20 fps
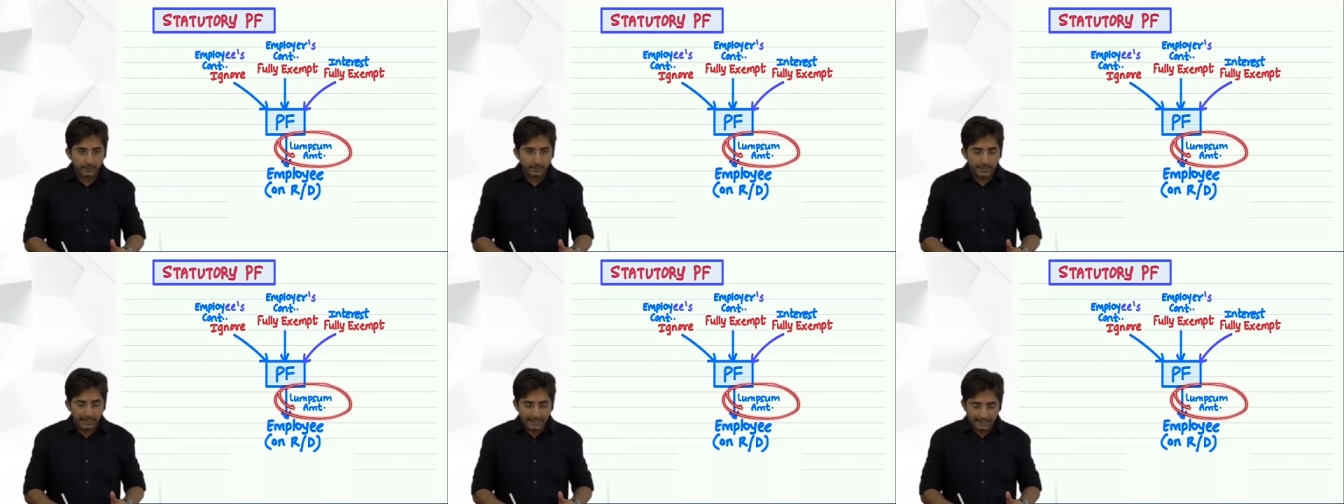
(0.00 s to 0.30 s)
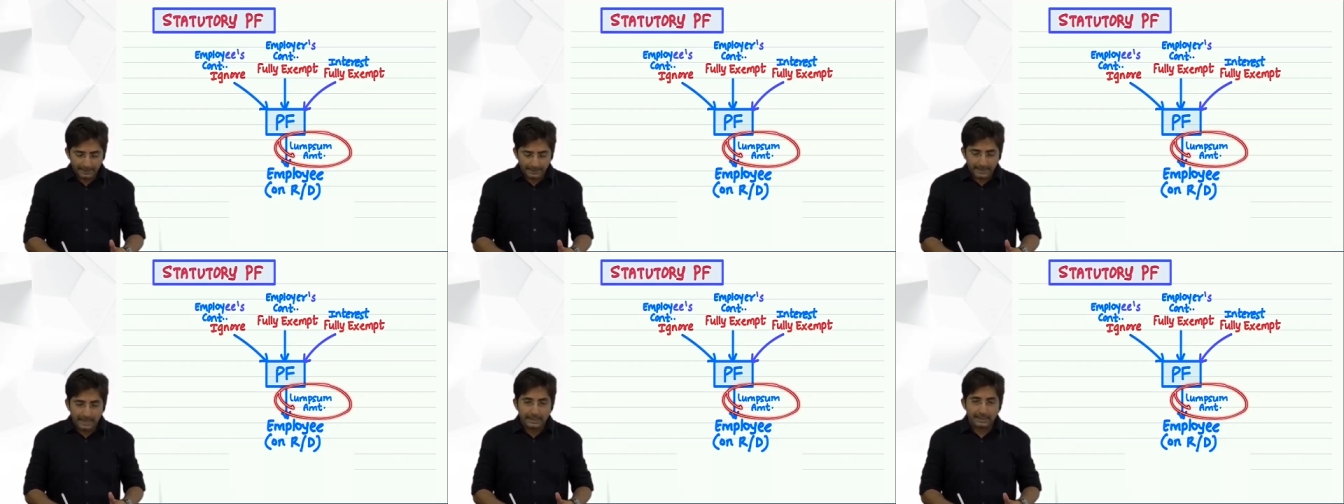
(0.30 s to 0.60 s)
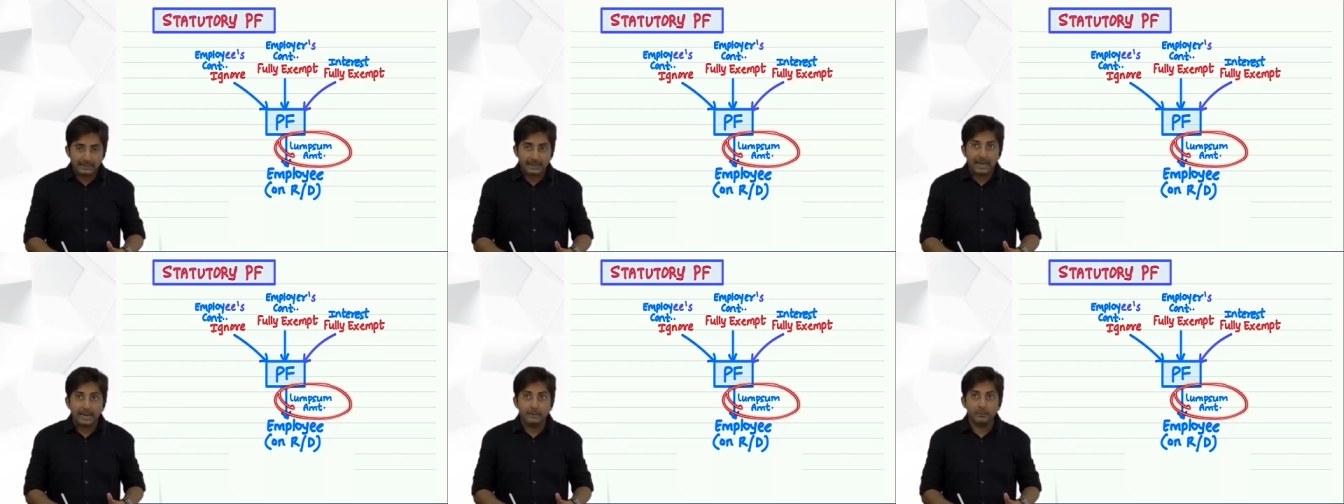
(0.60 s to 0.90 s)
And
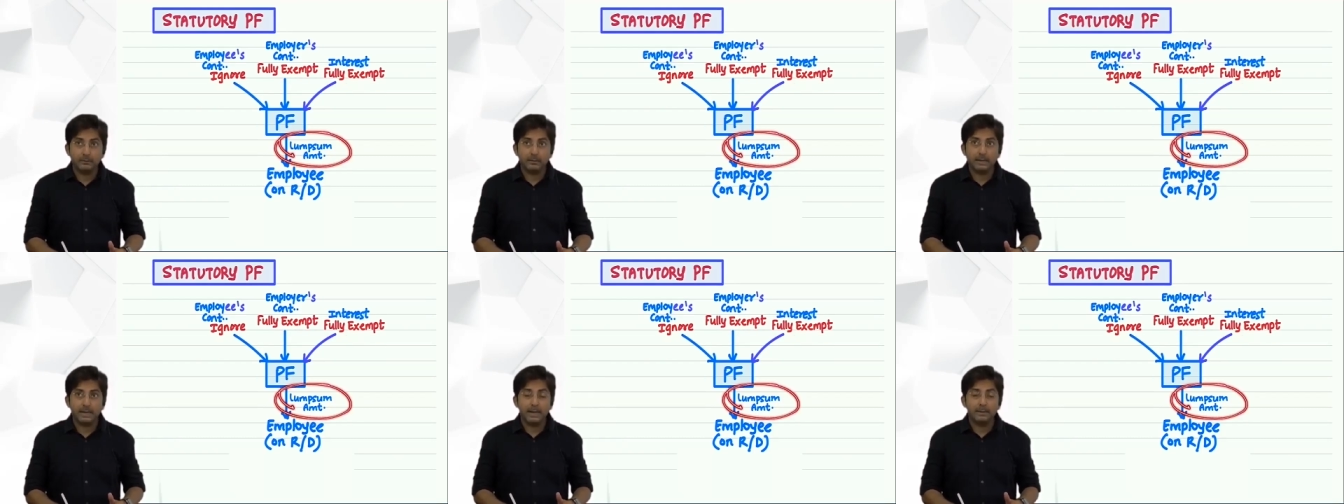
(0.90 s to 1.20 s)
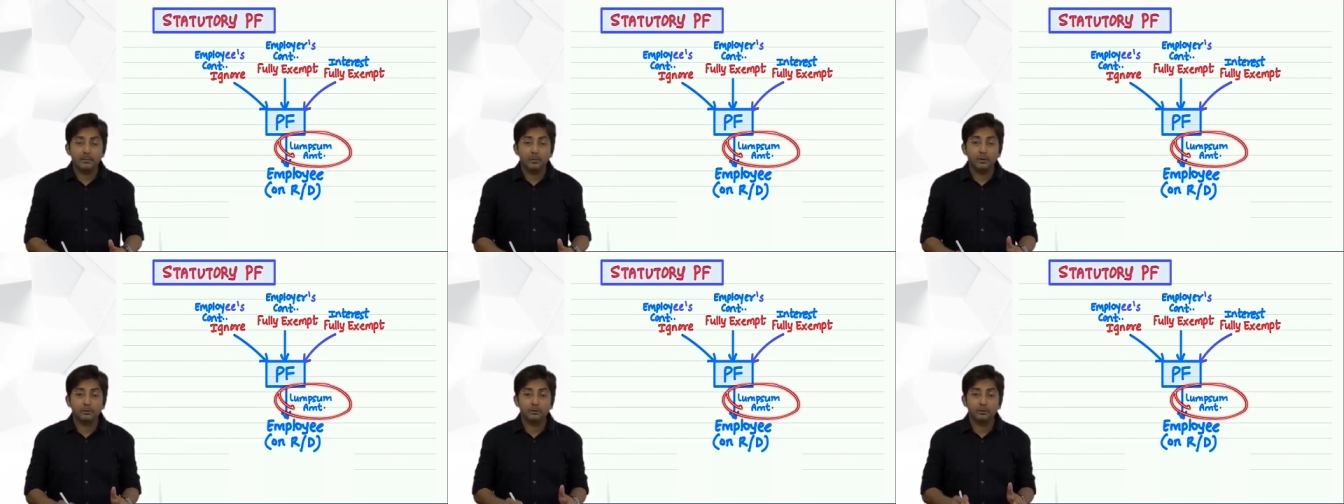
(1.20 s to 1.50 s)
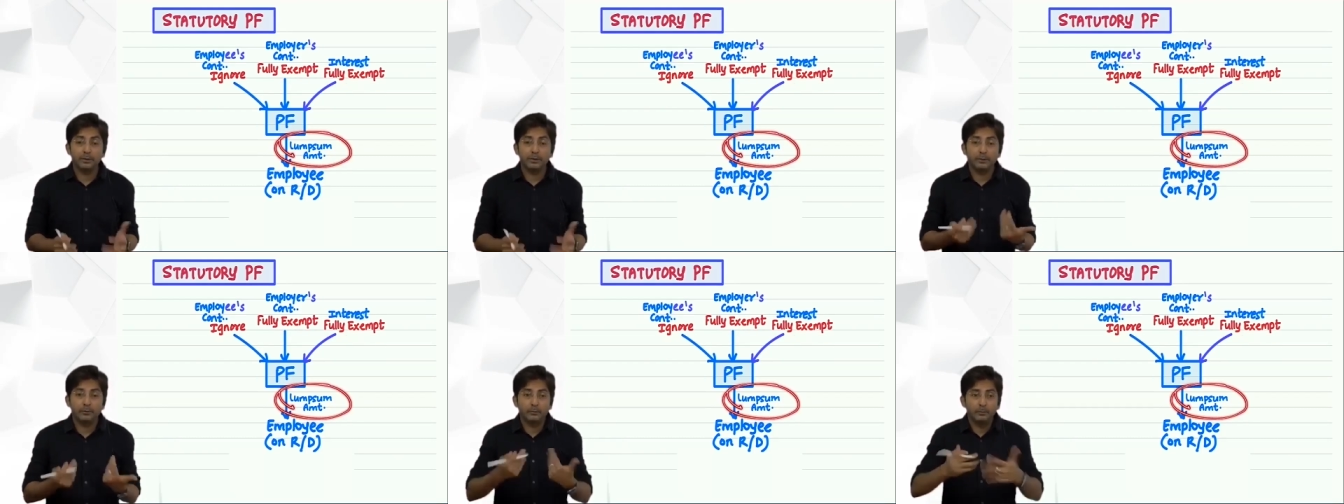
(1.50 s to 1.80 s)
that time
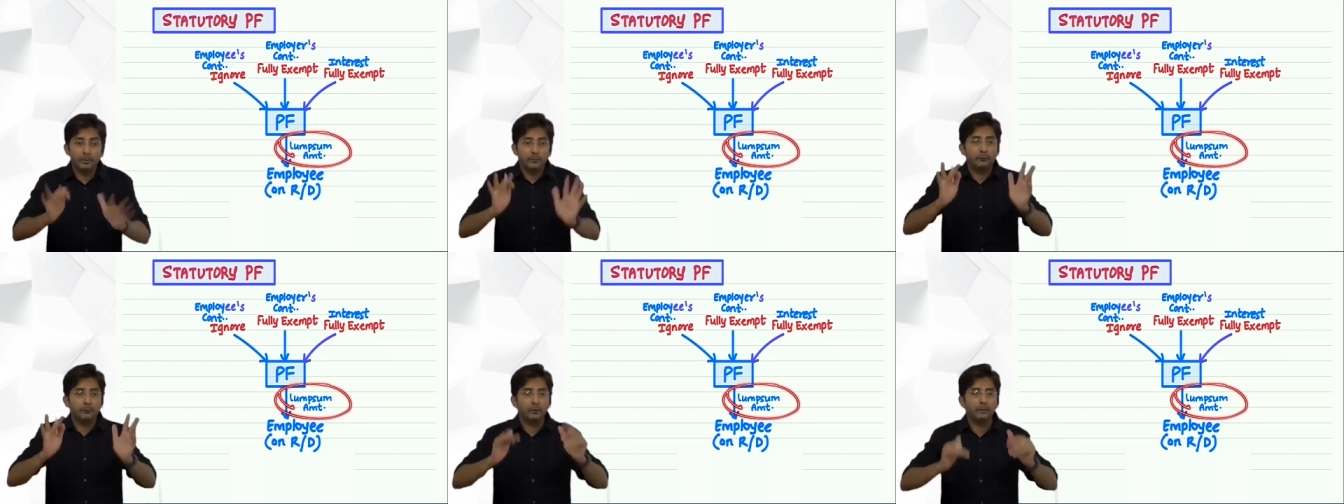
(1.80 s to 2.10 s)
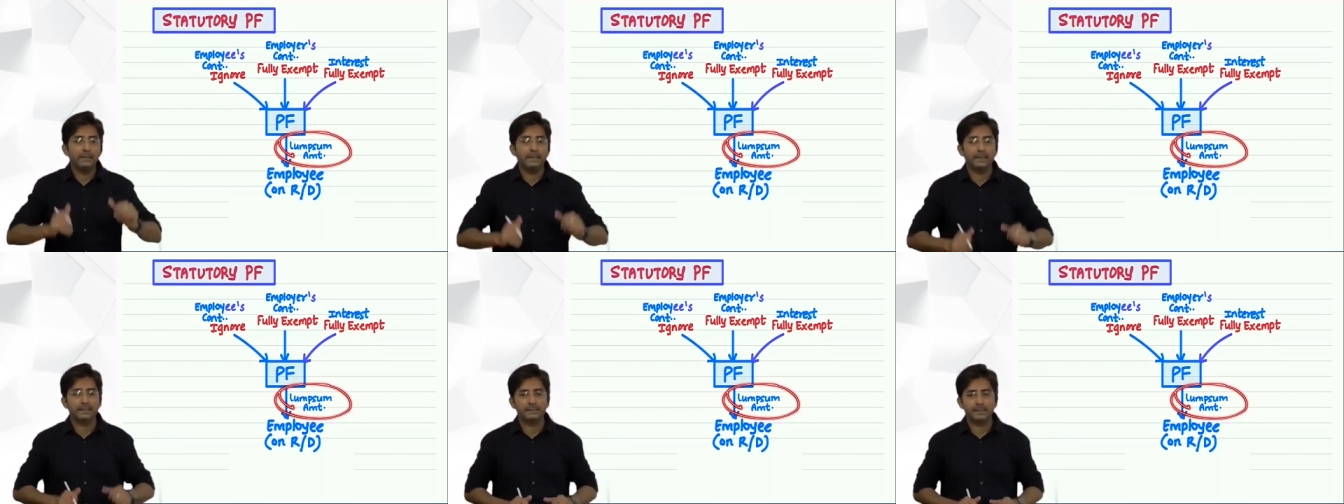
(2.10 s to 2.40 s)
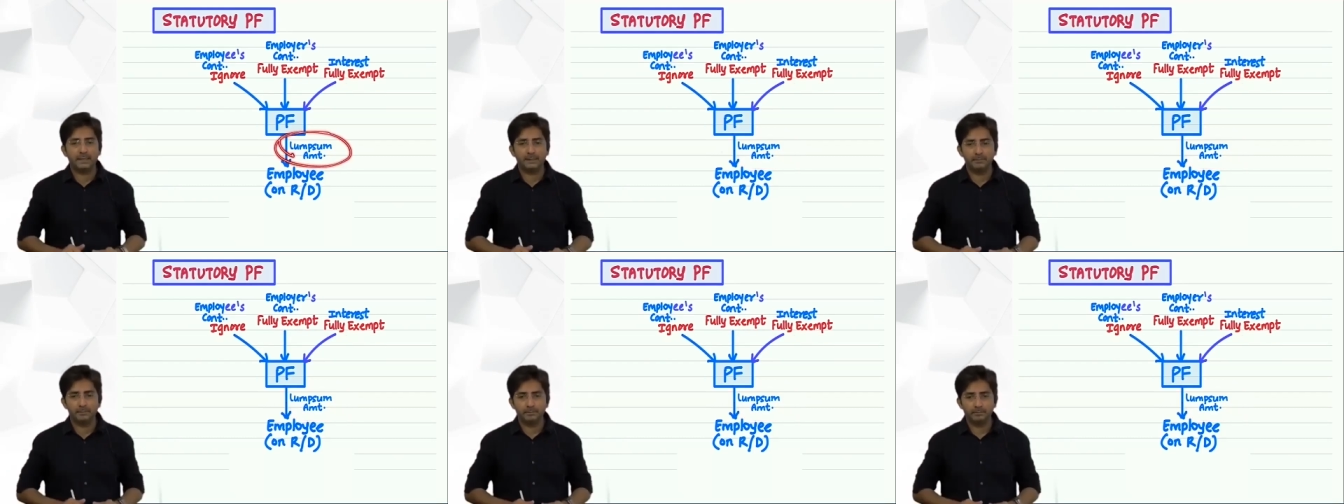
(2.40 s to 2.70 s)
also it will be fully
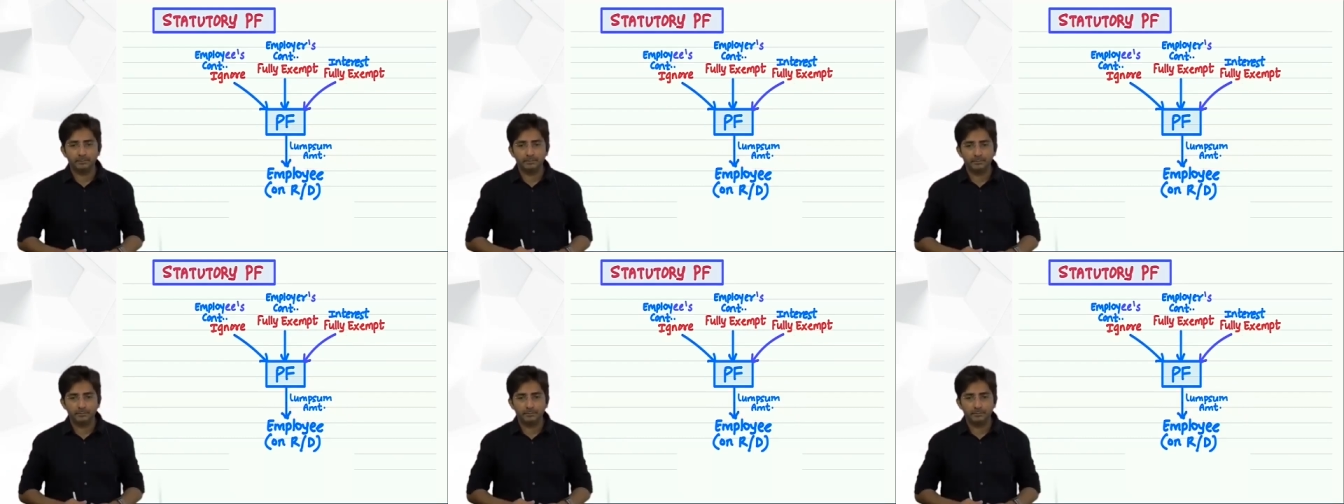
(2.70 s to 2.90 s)
exempt.